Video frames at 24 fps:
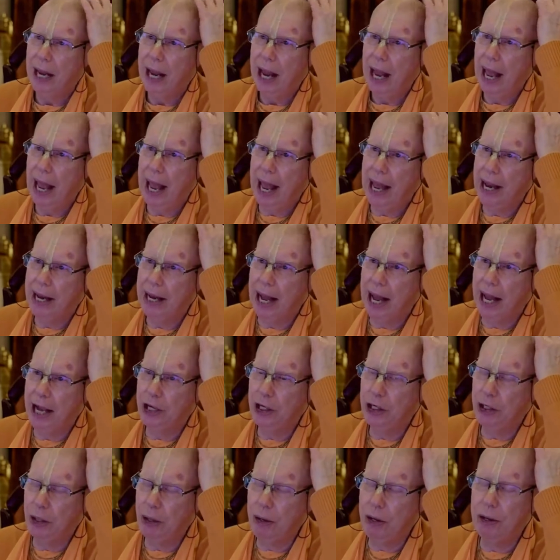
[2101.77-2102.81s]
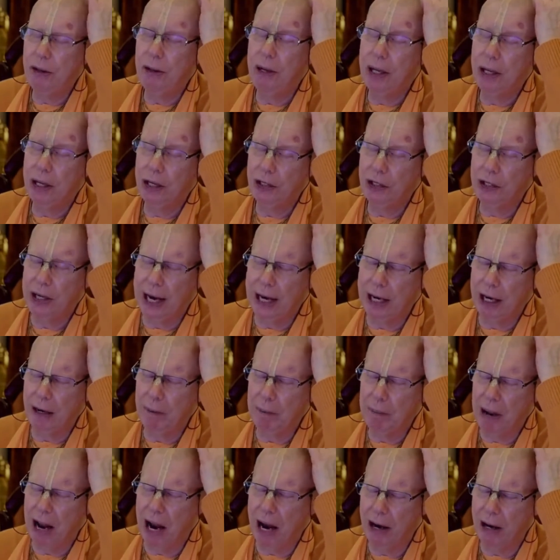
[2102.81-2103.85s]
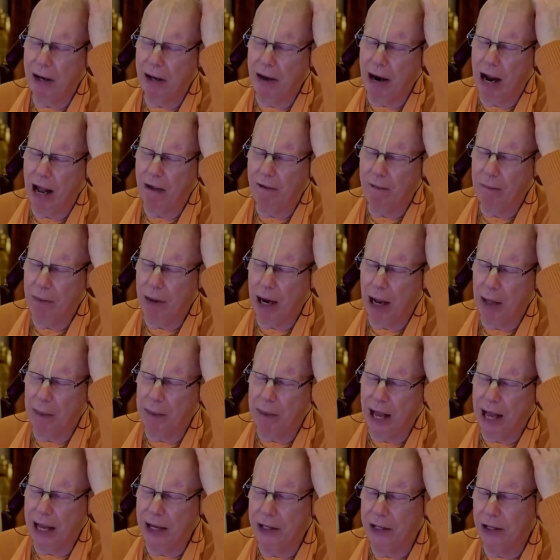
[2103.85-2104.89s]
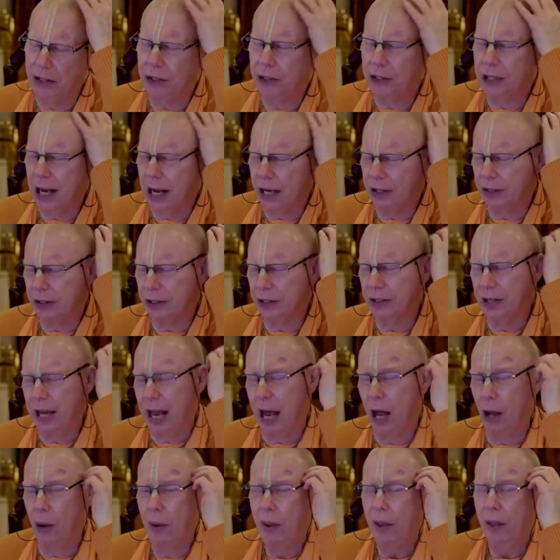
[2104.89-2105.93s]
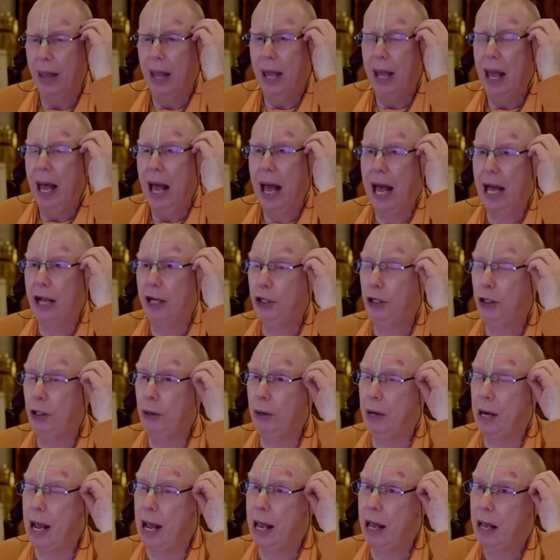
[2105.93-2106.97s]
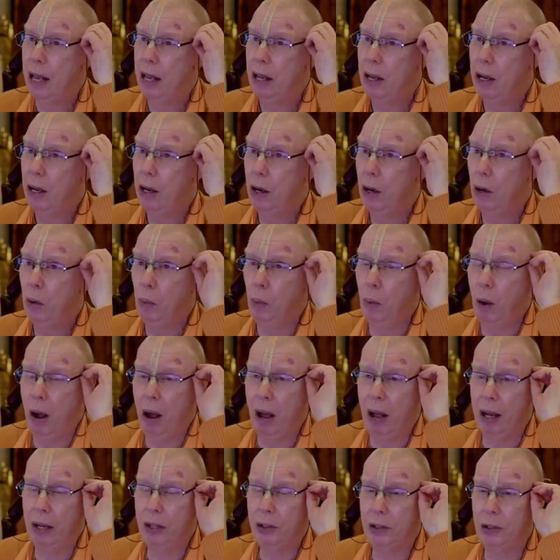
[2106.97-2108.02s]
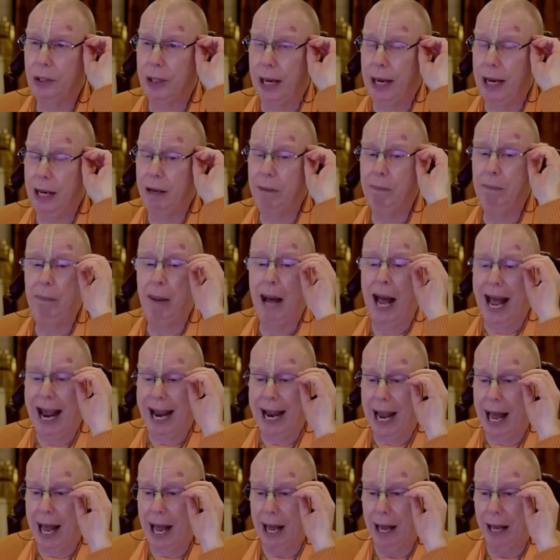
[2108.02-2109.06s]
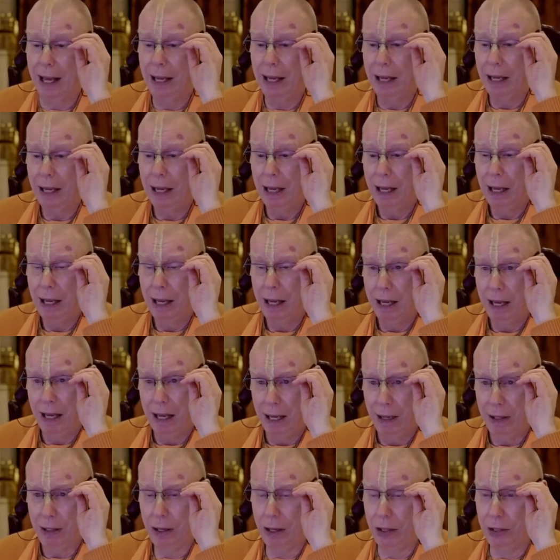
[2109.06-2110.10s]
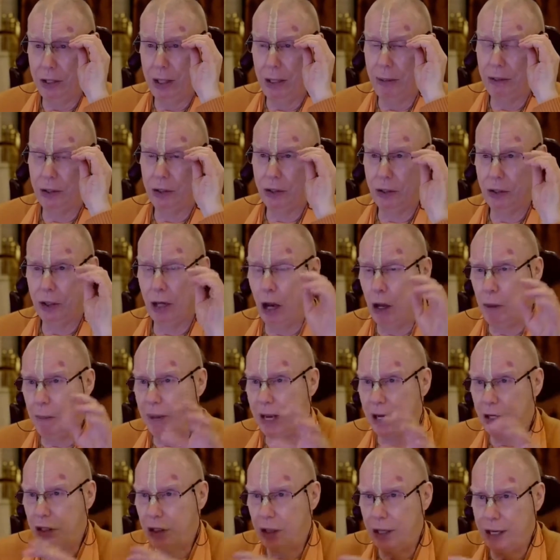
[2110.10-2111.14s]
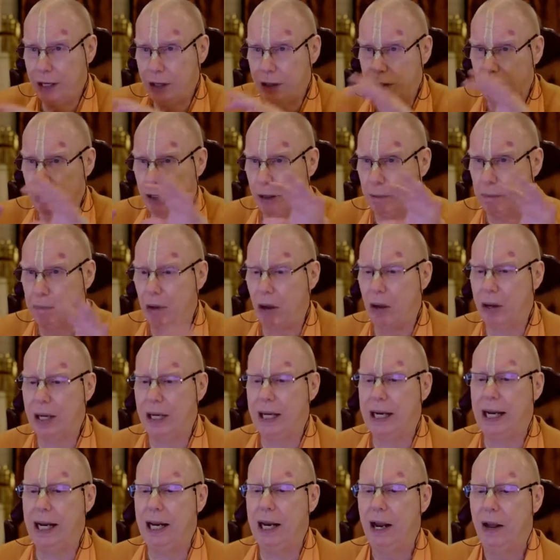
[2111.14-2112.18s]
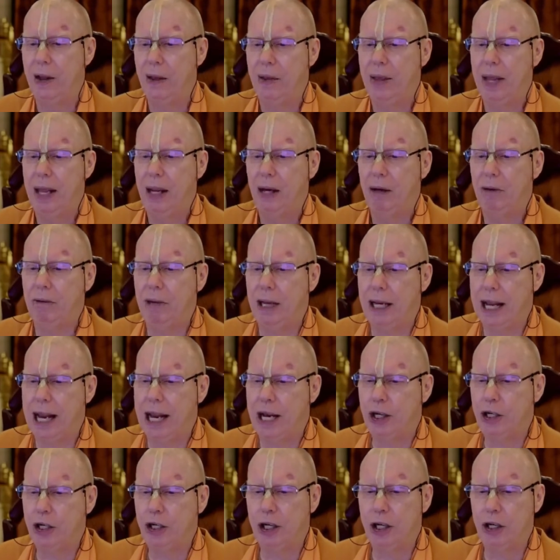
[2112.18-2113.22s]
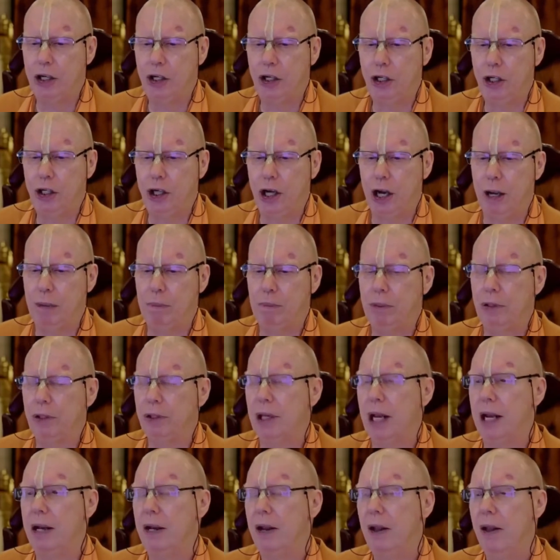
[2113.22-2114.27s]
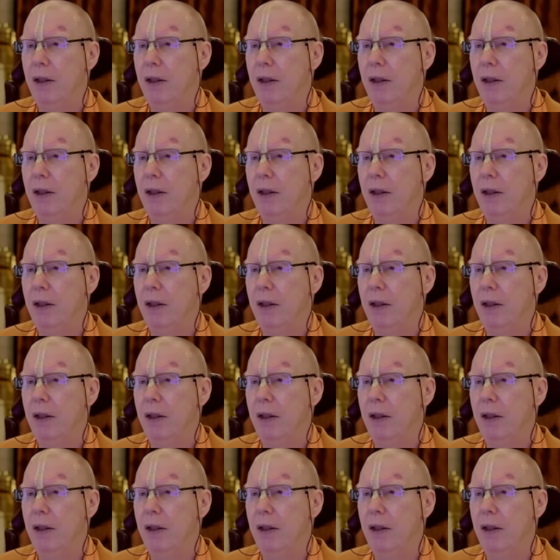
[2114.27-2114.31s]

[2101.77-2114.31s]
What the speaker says: And Arjuna, in the second paragraph, Prabhupada discusses how Arjuna was in Maya because he was so much into the bodily relationships and